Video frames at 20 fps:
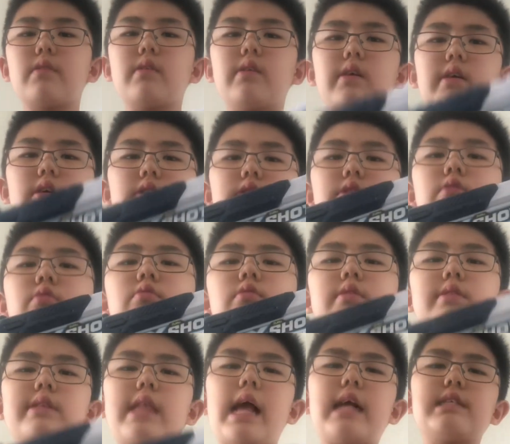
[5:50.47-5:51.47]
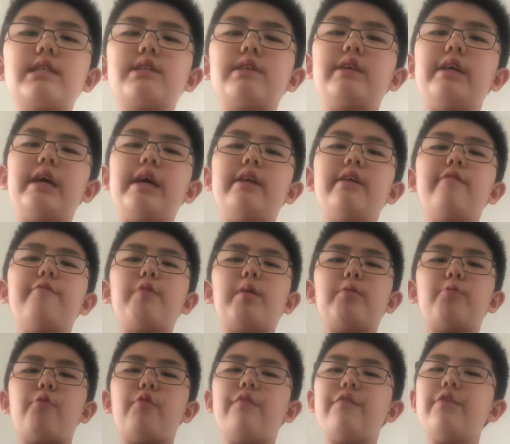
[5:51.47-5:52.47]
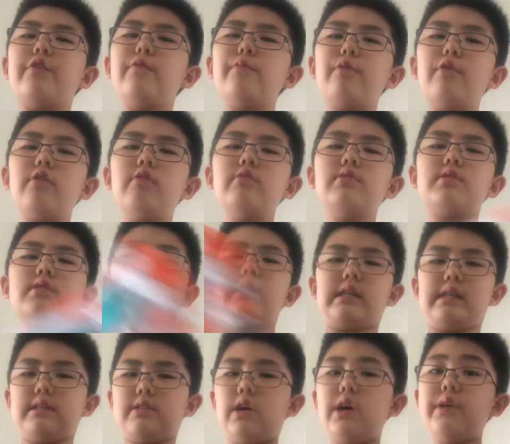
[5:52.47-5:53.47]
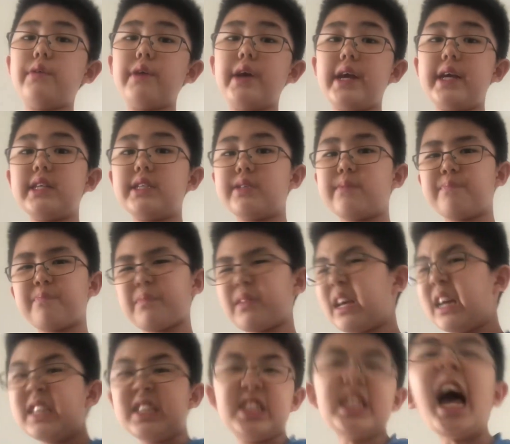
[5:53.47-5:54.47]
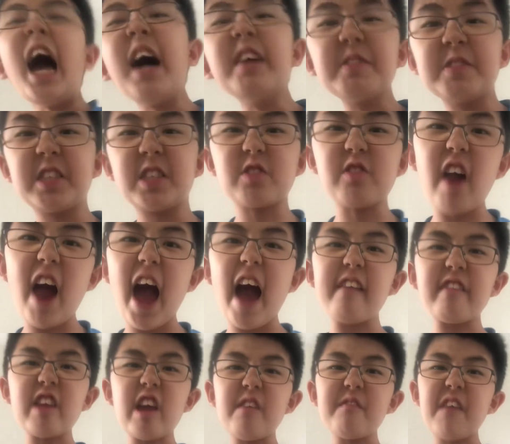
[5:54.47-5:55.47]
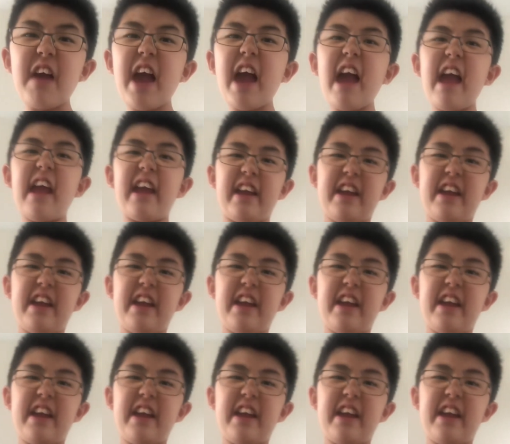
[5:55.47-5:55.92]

So that's the end of my review, bros. As always, subscribe to me!